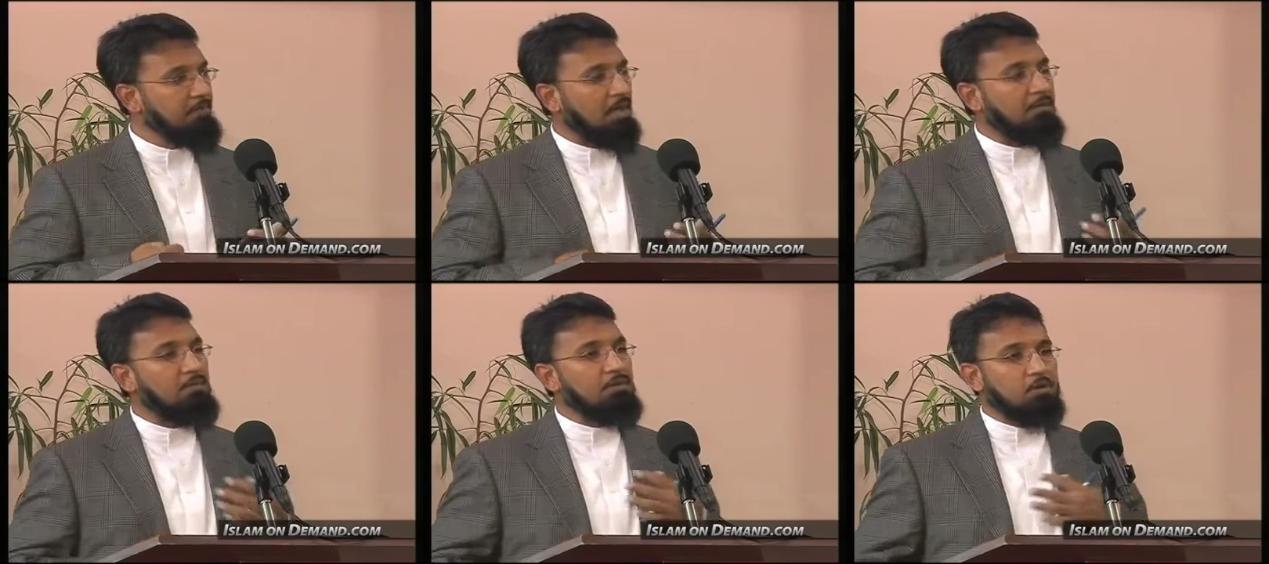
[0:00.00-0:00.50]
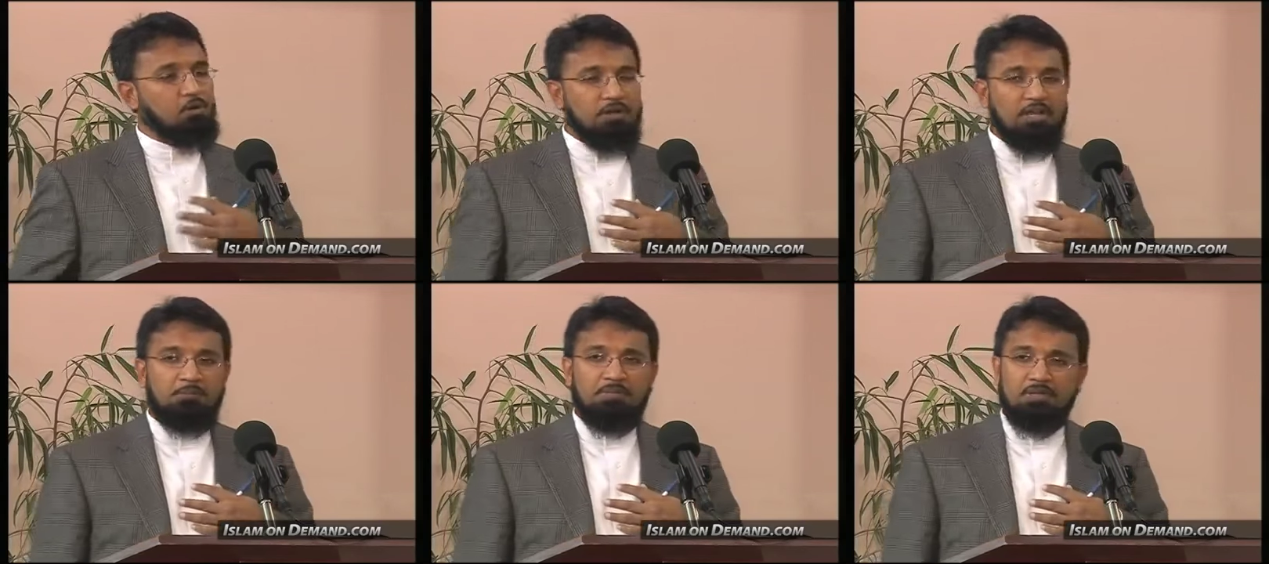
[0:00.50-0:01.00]
I remember
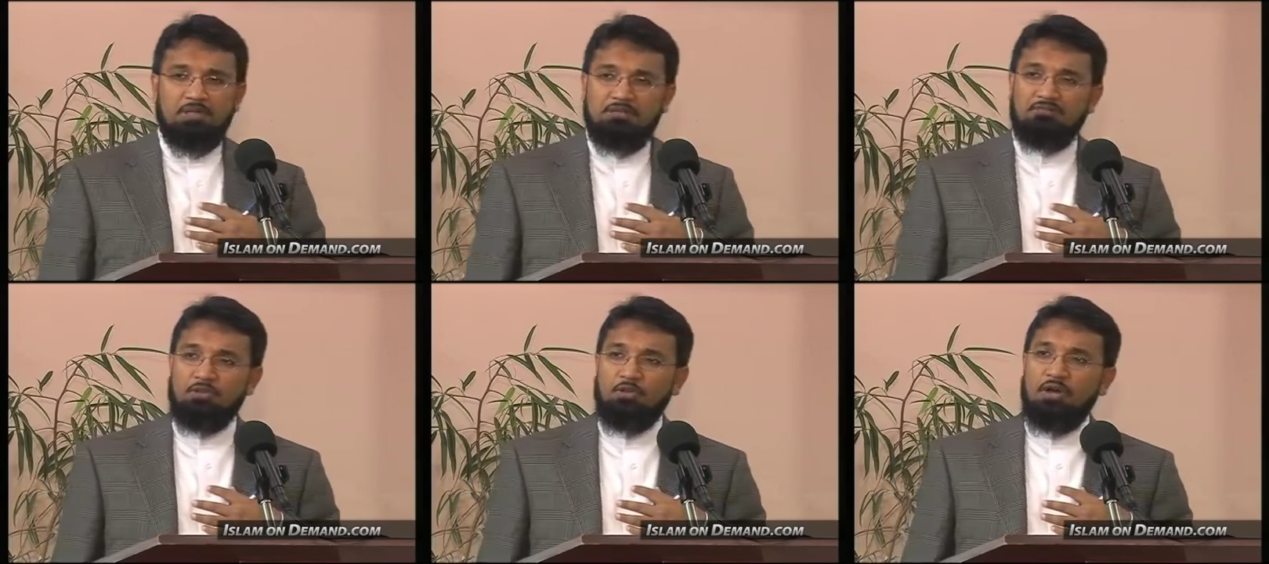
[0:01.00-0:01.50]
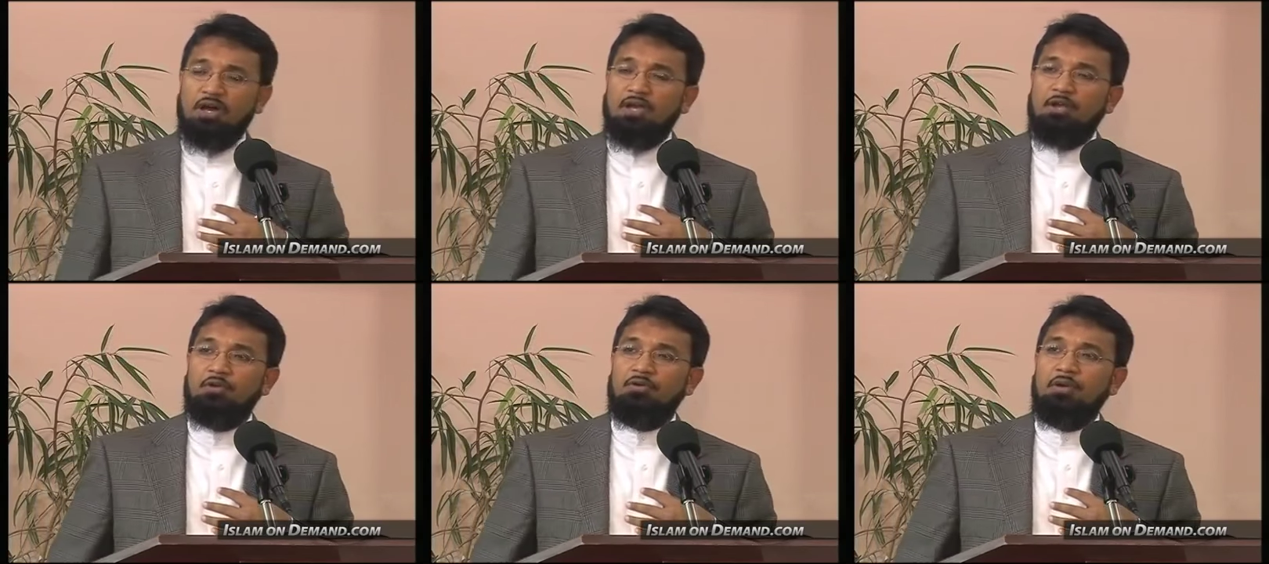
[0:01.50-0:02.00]
growing up in Cleveland,
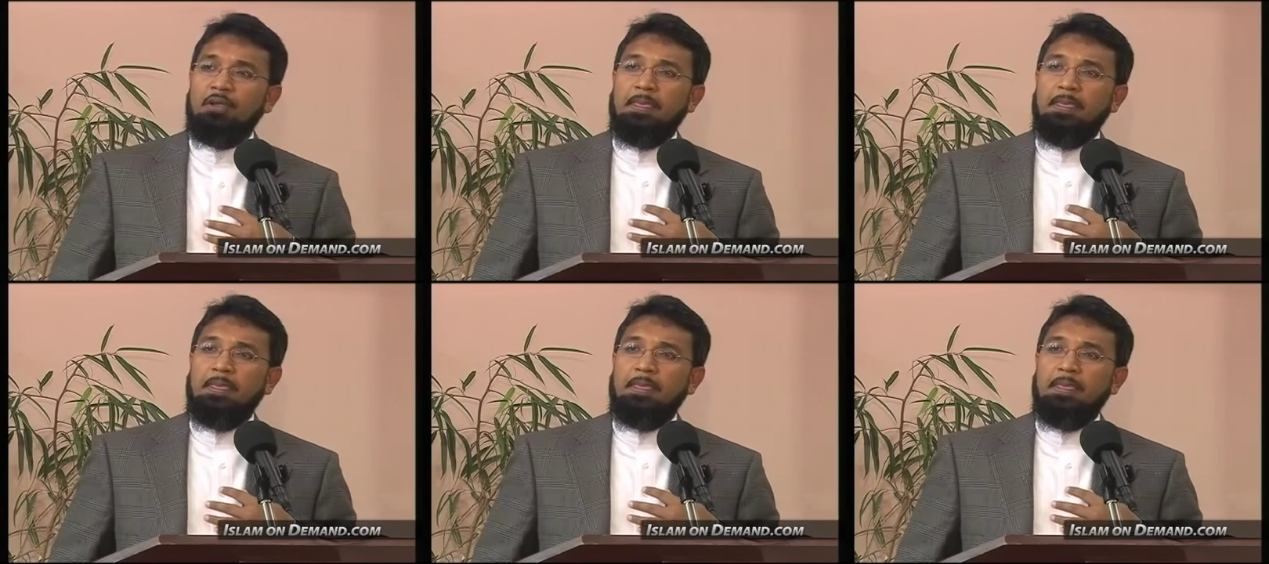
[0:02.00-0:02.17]
Ohio,